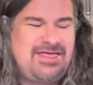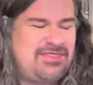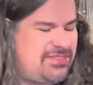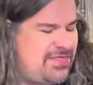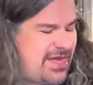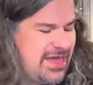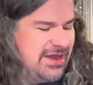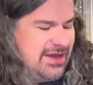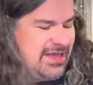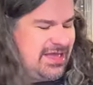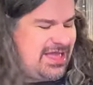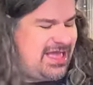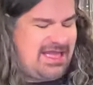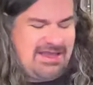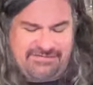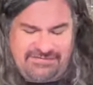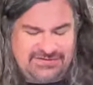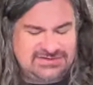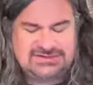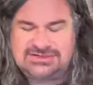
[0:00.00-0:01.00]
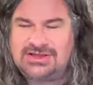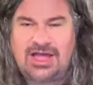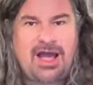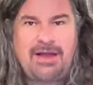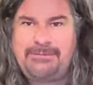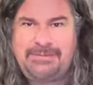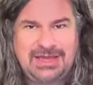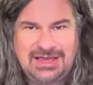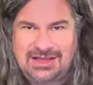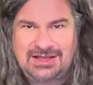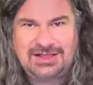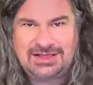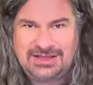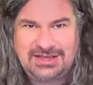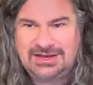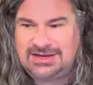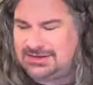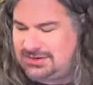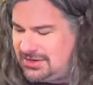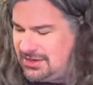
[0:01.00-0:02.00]
That if it's not being
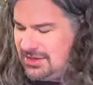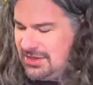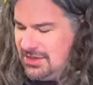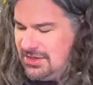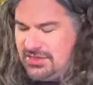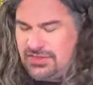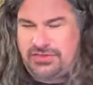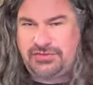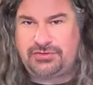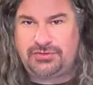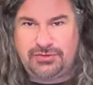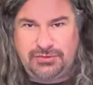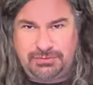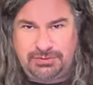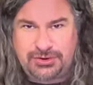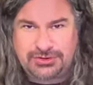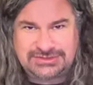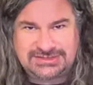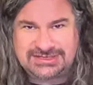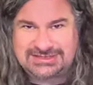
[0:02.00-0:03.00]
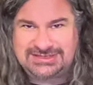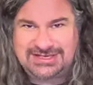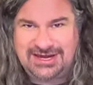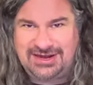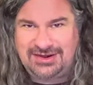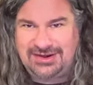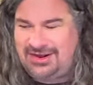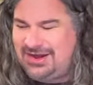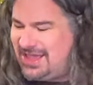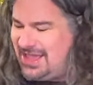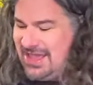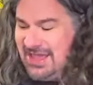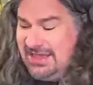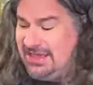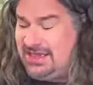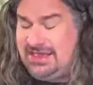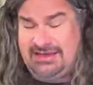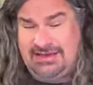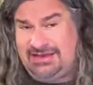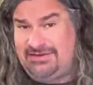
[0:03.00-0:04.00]
cleaned through a process here,
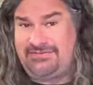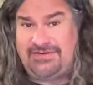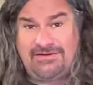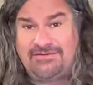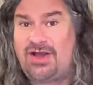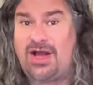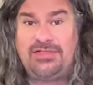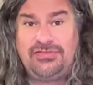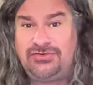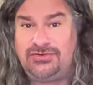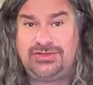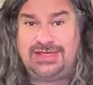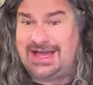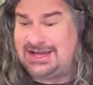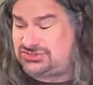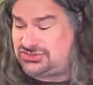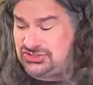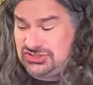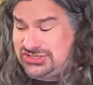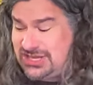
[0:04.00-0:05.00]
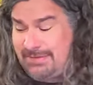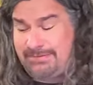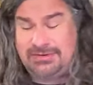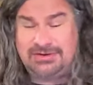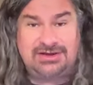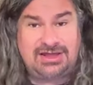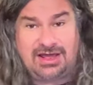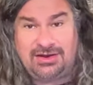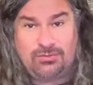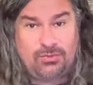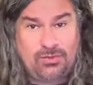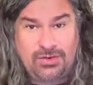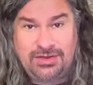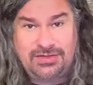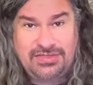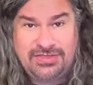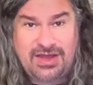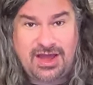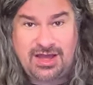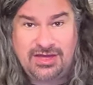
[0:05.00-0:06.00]
if I've gone through the extra step and done
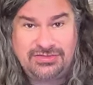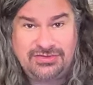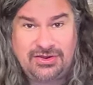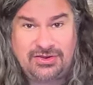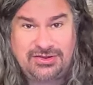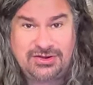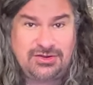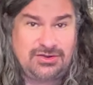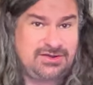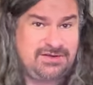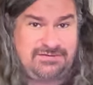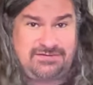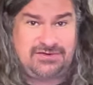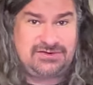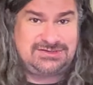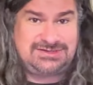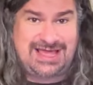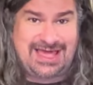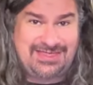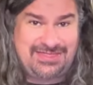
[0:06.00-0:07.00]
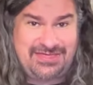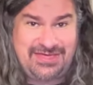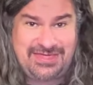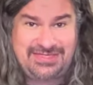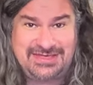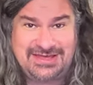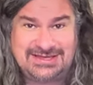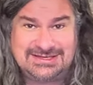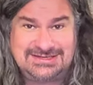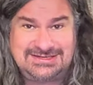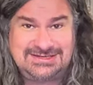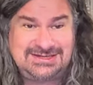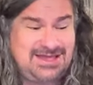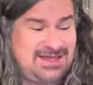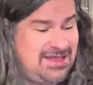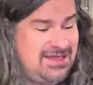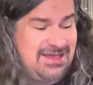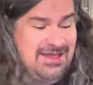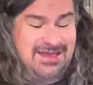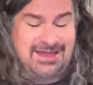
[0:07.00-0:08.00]
uh, the Okki Nokki first and then this,
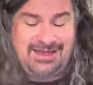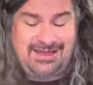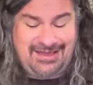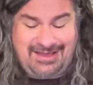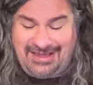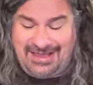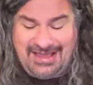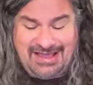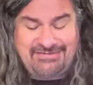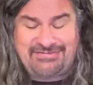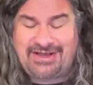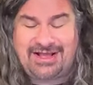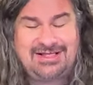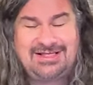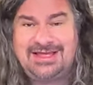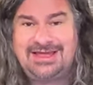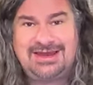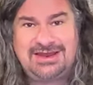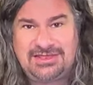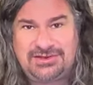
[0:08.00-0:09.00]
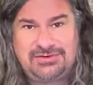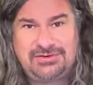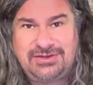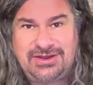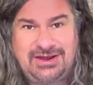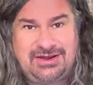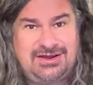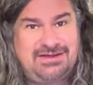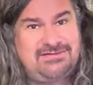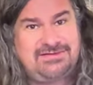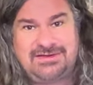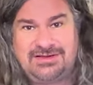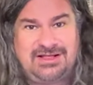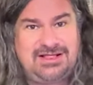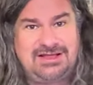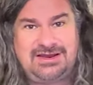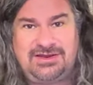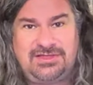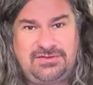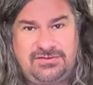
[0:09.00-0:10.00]
if I clean it through here, even I
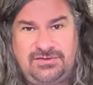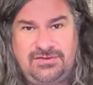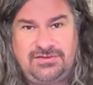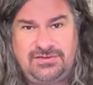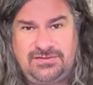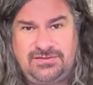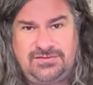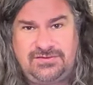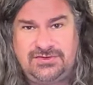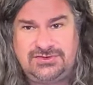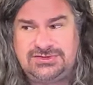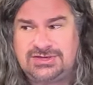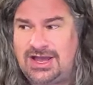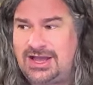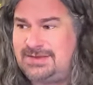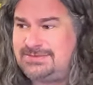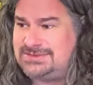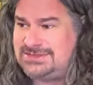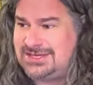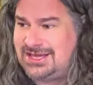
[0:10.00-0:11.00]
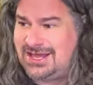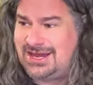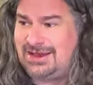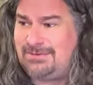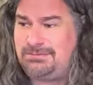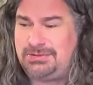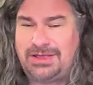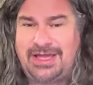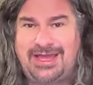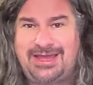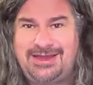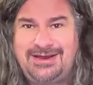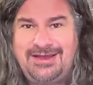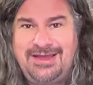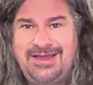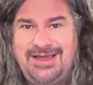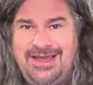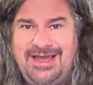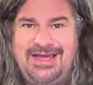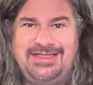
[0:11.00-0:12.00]
clean it through a few times and I play it
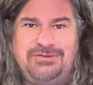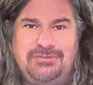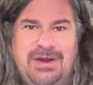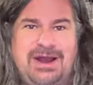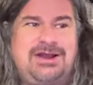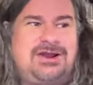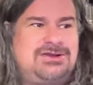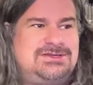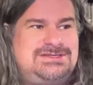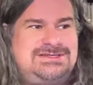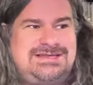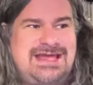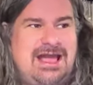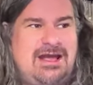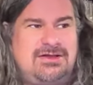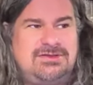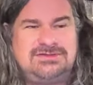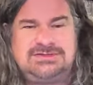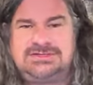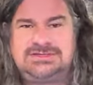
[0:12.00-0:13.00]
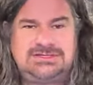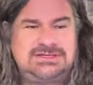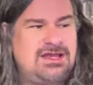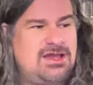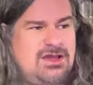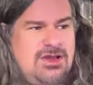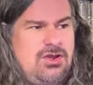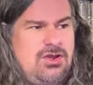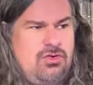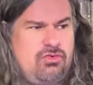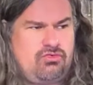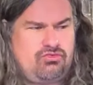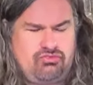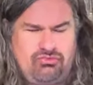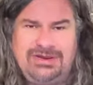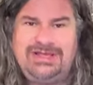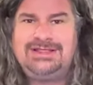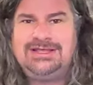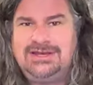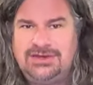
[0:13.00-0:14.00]
and the record sounds
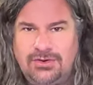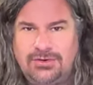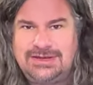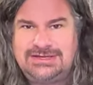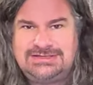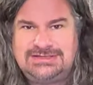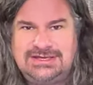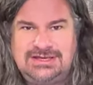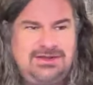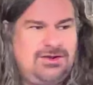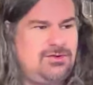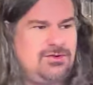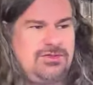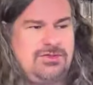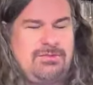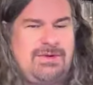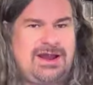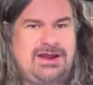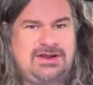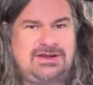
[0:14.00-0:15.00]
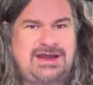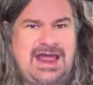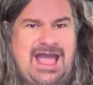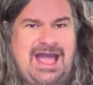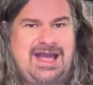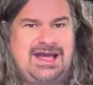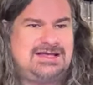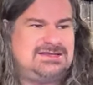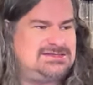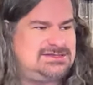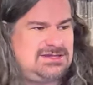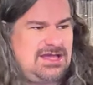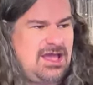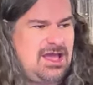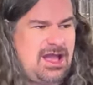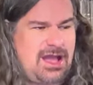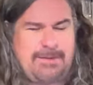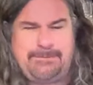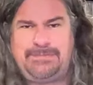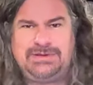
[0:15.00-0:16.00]
really noisy or the record has
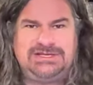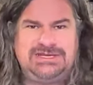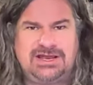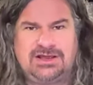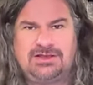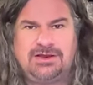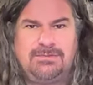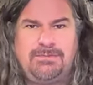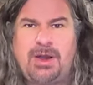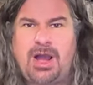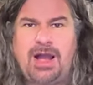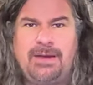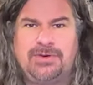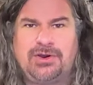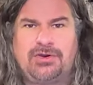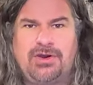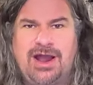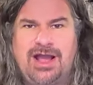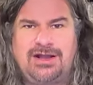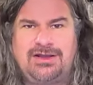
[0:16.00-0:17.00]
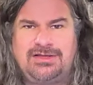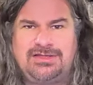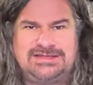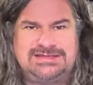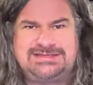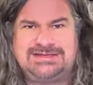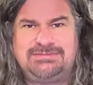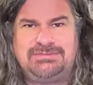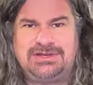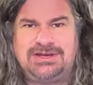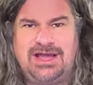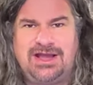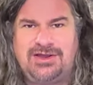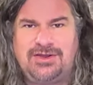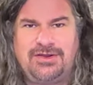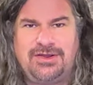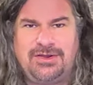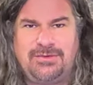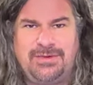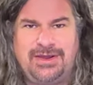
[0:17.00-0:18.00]
a particular pop or crackle that's simply not
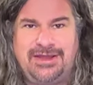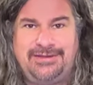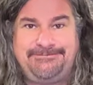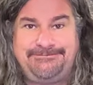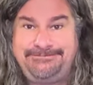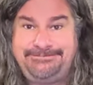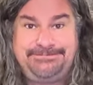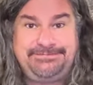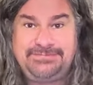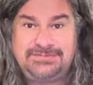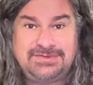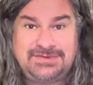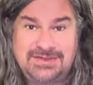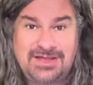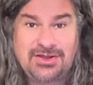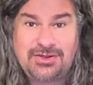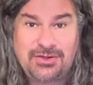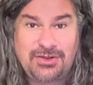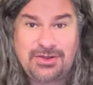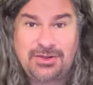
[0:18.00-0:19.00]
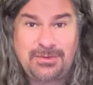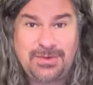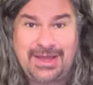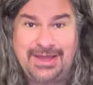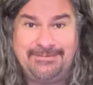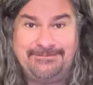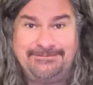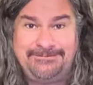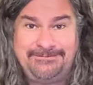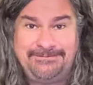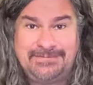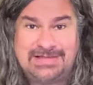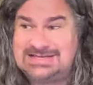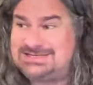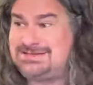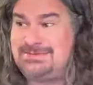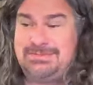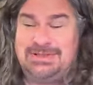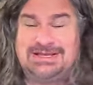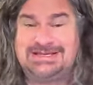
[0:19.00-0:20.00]
going away, it's not going away. I
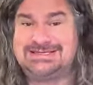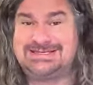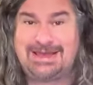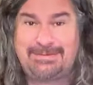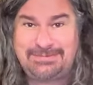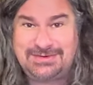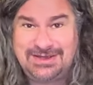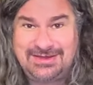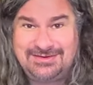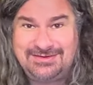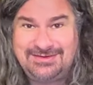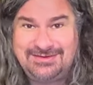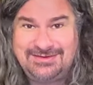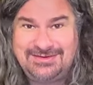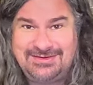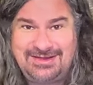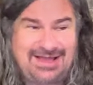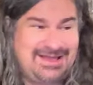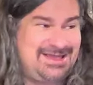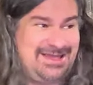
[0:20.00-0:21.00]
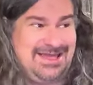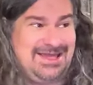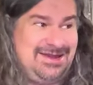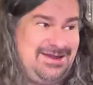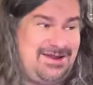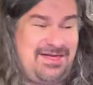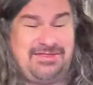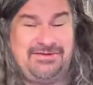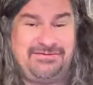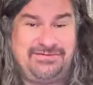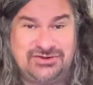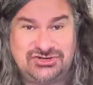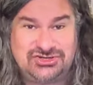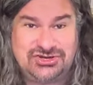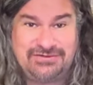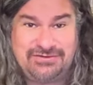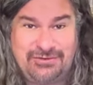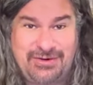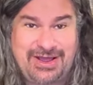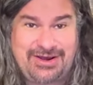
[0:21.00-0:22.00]
simply accept it. I can get another
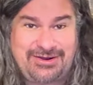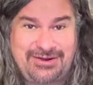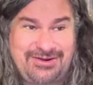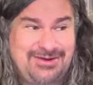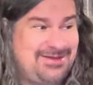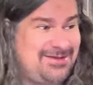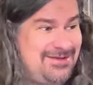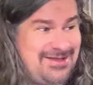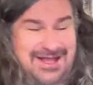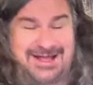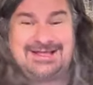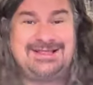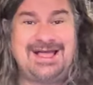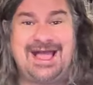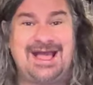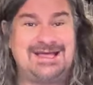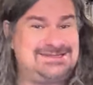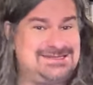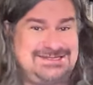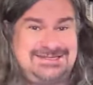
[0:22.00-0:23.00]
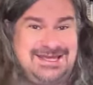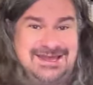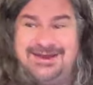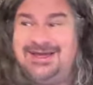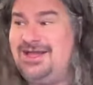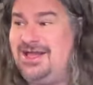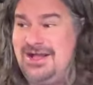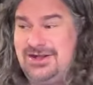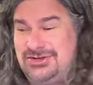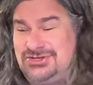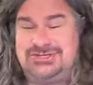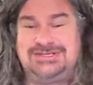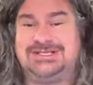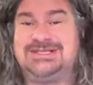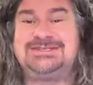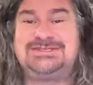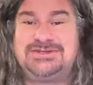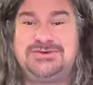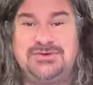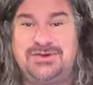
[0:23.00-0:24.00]
version of the record. I can, as I said, I can just
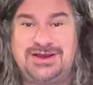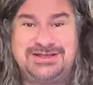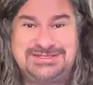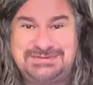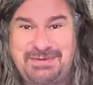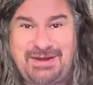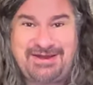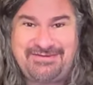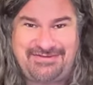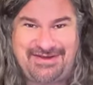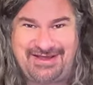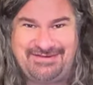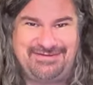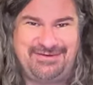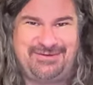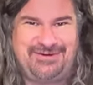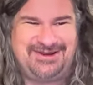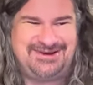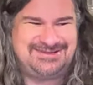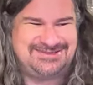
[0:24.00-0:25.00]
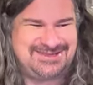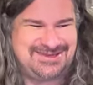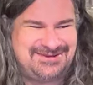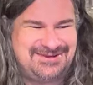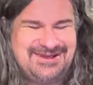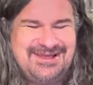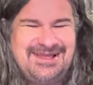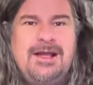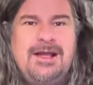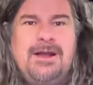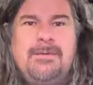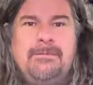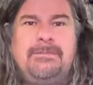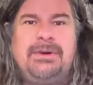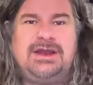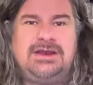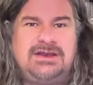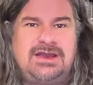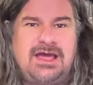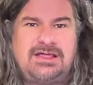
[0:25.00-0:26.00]
listen to it on Spotify if I wanted to.
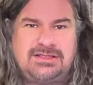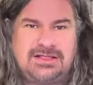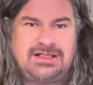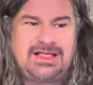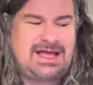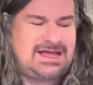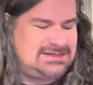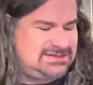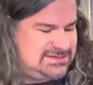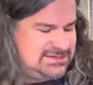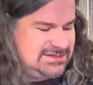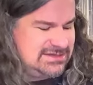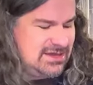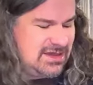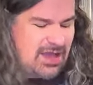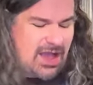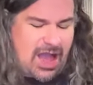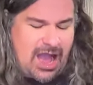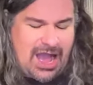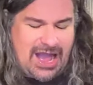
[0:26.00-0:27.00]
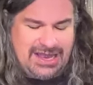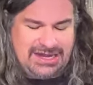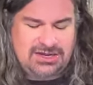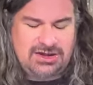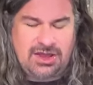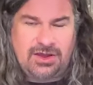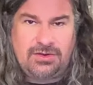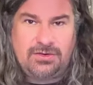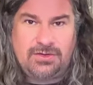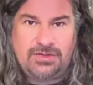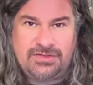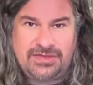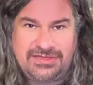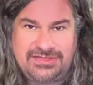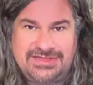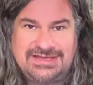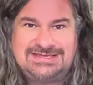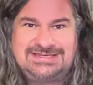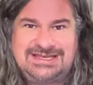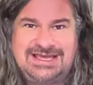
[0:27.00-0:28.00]
But nonetheless, I know that
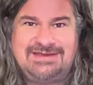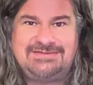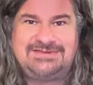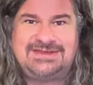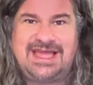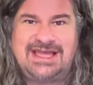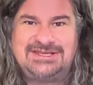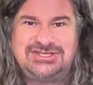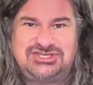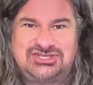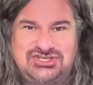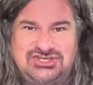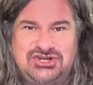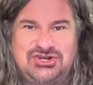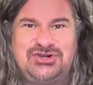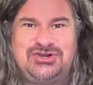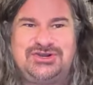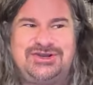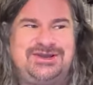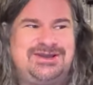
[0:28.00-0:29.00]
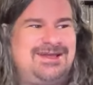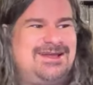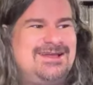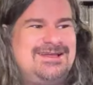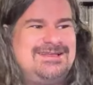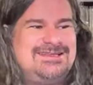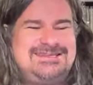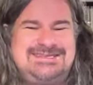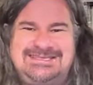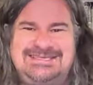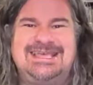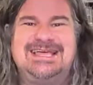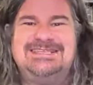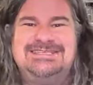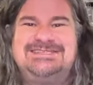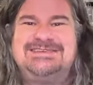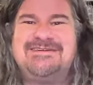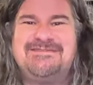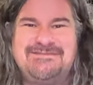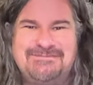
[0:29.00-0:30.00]
this gives a certain
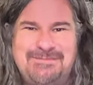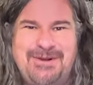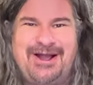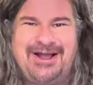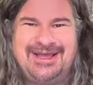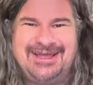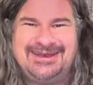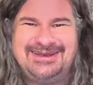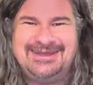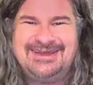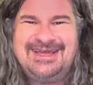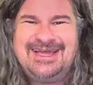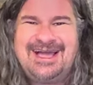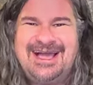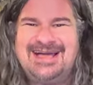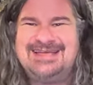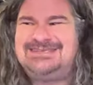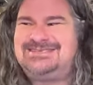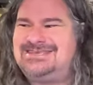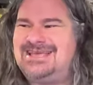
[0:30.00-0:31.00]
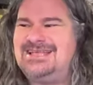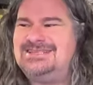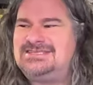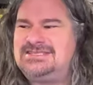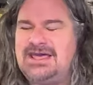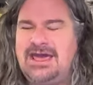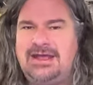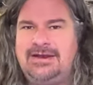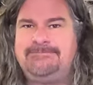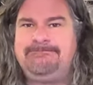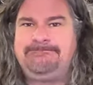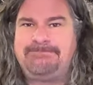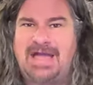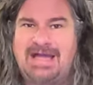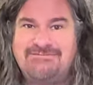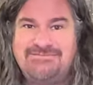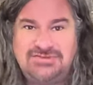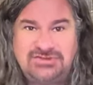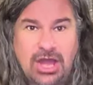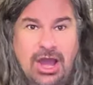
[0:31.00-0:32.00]
sense of mind, a sense that
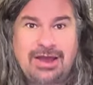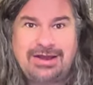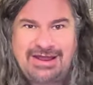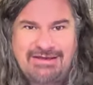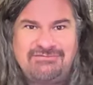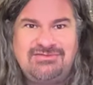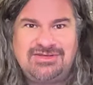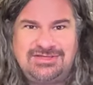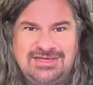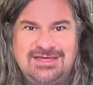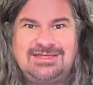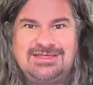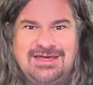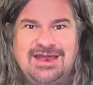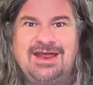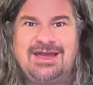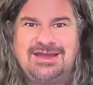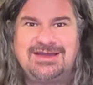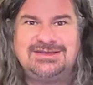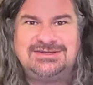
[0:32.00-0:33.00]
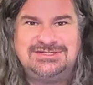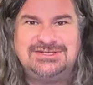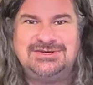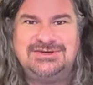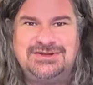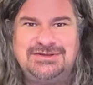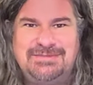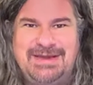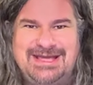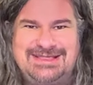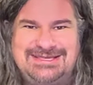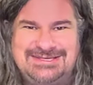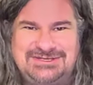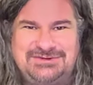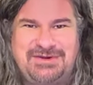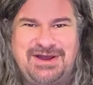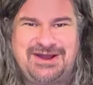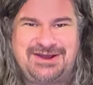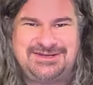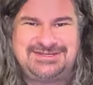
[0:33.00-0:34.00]
I've done everything that I can do to make
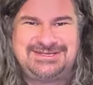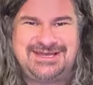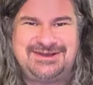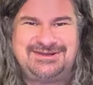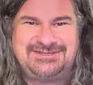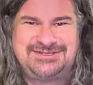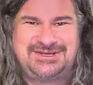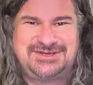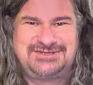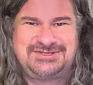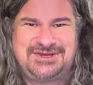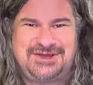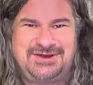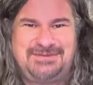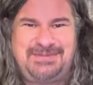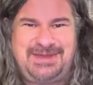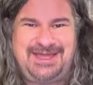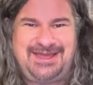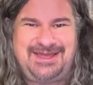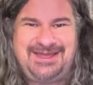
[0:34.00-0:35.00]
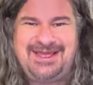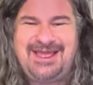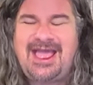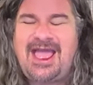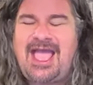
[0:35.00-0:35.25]
this record sound as good as it's going to be.